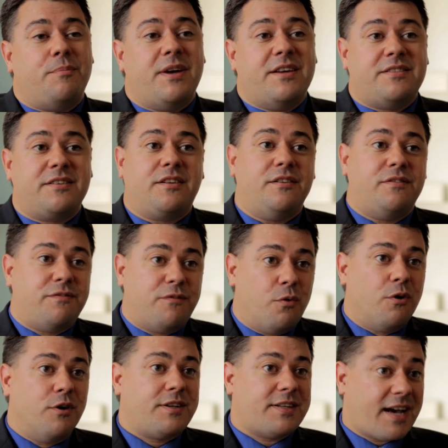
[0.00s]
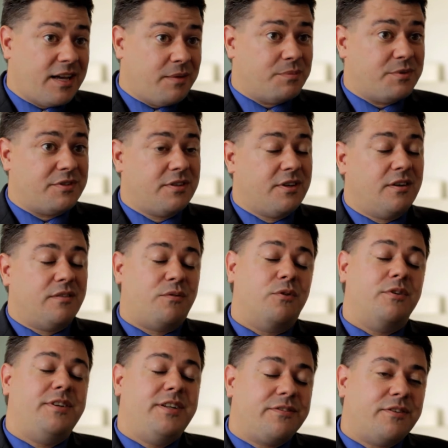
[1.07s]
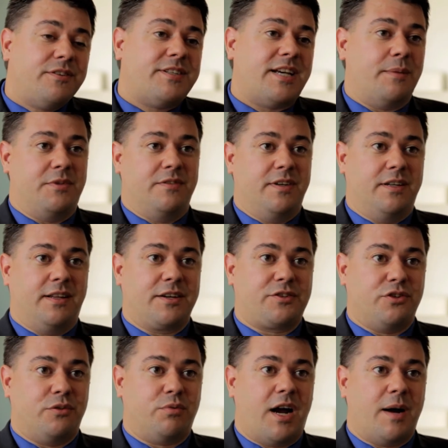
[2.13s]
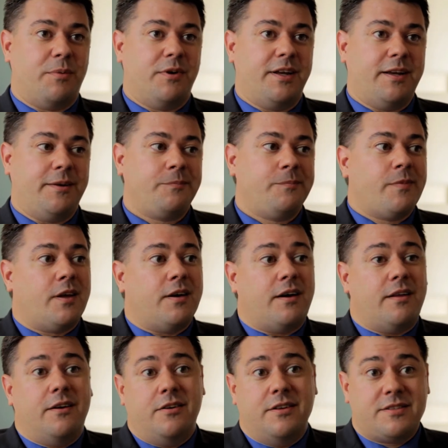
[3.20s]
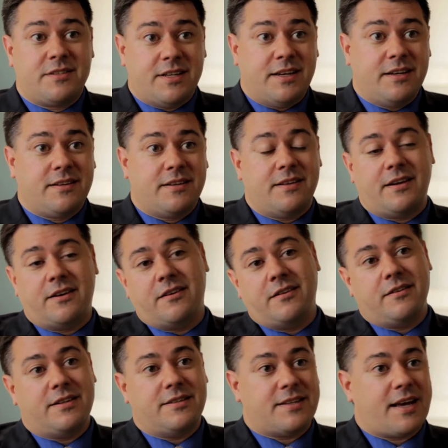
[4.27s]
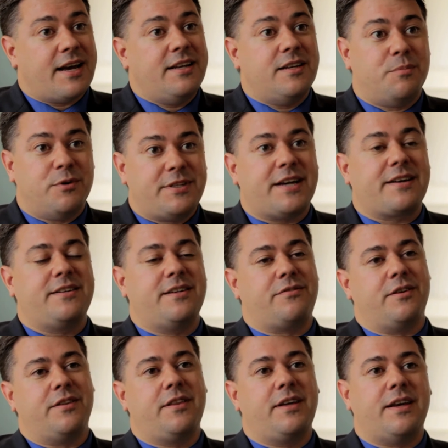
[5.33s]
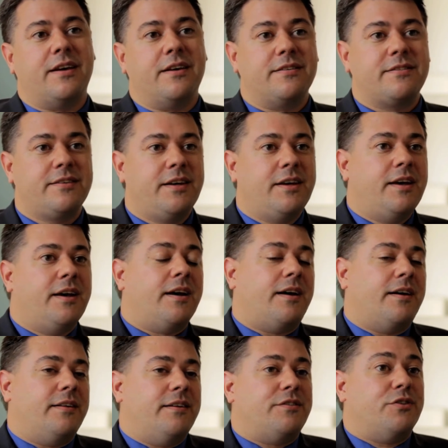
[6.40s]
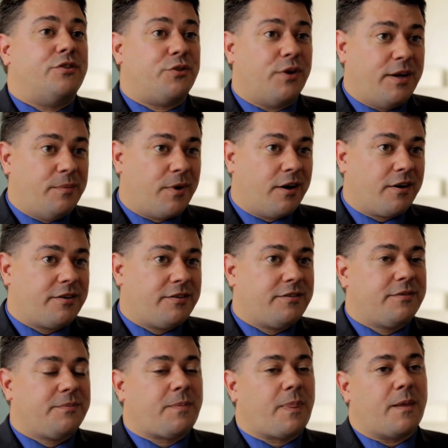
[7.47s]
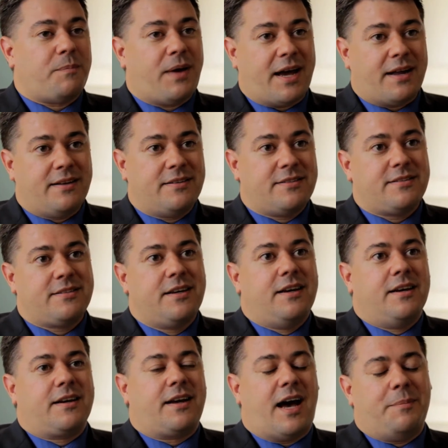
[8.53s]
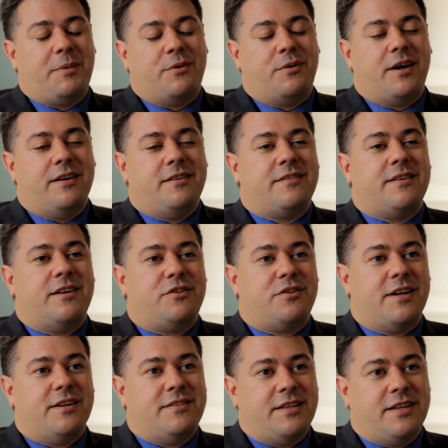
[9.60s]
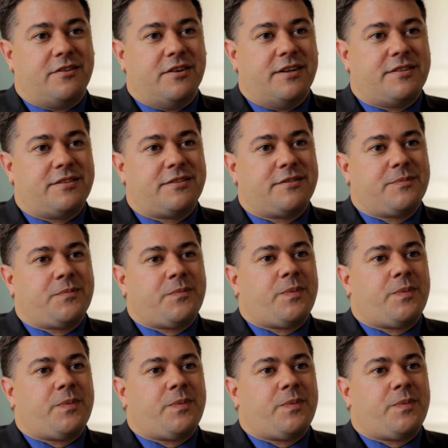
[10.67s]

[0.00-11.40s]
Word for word: basically four different types of intellectual property. They're distinct and they're designed to protect different things. These are trademarks, patents, copyrights, and trade secrets.